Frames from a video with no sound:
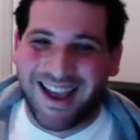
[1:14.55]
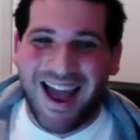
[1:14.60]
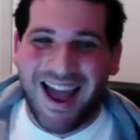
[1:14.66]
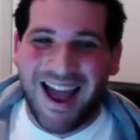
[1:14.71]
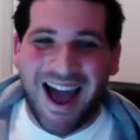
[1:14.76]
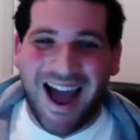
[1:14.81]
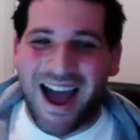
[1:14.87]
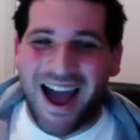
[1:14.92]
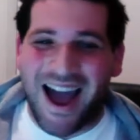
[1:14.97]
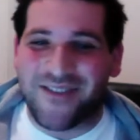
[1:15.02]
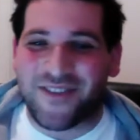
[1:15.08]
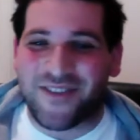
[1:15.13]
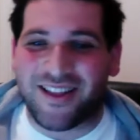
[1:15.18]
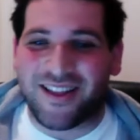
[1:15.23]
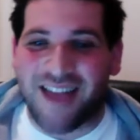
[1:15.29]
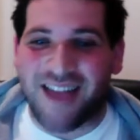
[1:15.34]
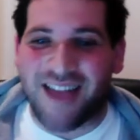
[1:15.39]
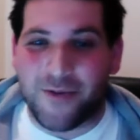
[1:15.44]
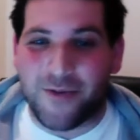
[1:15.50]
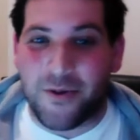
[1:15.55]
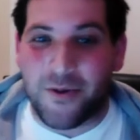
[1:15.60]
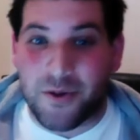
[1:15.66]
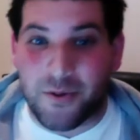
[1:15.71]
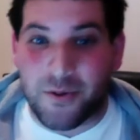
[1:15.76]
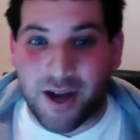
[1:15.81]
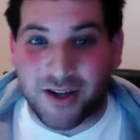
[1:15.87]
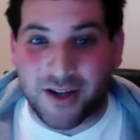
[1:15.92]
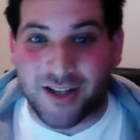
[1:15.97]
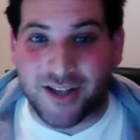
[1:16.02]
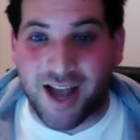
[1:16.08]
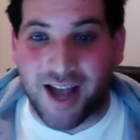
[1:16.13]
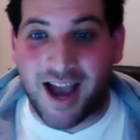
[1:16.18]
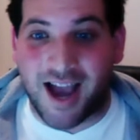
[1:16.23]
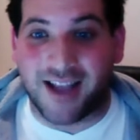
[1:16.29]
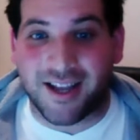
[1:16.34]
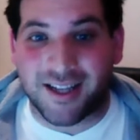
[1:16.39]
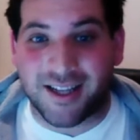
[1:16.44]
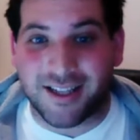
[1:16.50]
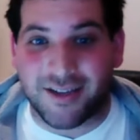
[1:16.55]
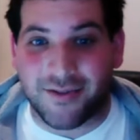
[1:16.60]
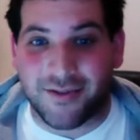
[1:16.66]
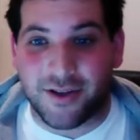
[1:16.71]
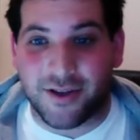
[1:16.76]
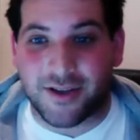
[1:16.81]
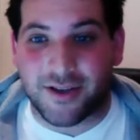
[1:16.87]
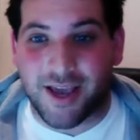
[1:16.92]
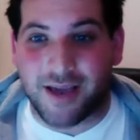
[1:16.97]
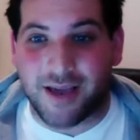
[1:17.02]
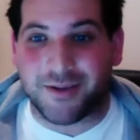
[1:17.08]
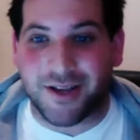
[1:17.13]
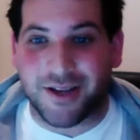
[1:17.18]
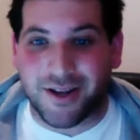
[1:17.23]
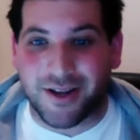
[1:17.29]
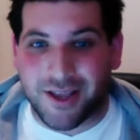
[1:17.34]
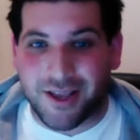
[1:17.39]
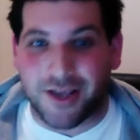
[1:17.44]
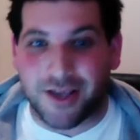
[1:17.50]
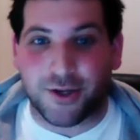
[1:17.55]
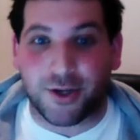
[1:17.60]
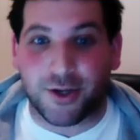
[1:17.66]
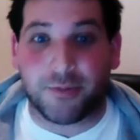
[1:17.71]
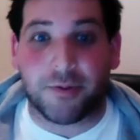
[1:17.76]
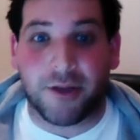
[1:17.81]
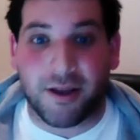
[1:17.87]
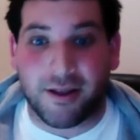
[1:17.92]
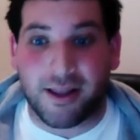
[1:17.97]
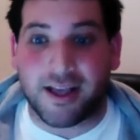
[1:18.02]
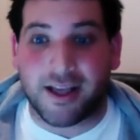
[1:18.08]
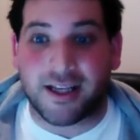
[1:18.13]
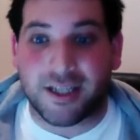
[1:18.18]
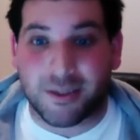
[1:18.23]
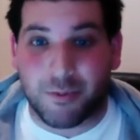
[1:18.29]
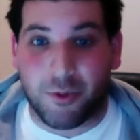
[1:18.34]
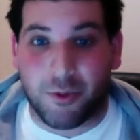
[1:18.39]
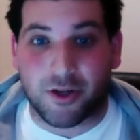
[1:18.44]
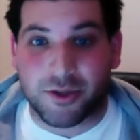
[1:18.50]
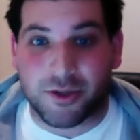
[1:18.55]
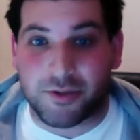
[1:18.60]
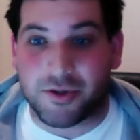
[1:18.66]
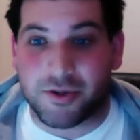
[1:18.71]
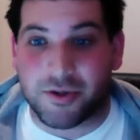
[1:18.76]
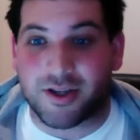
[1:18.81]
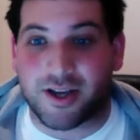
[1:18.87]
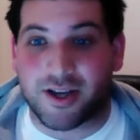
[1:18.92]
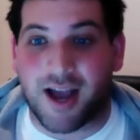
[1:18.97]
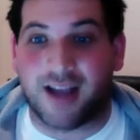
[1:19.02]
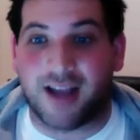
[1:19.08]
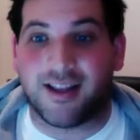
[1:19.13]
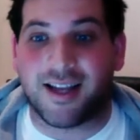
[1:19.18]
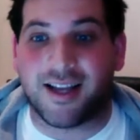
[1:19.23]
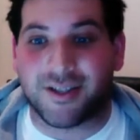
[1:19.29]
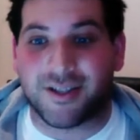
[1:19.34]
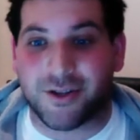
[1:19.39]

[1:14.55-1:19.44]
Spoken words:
I feel like when we watch the highlights of those games, they usually play like sports music highlights.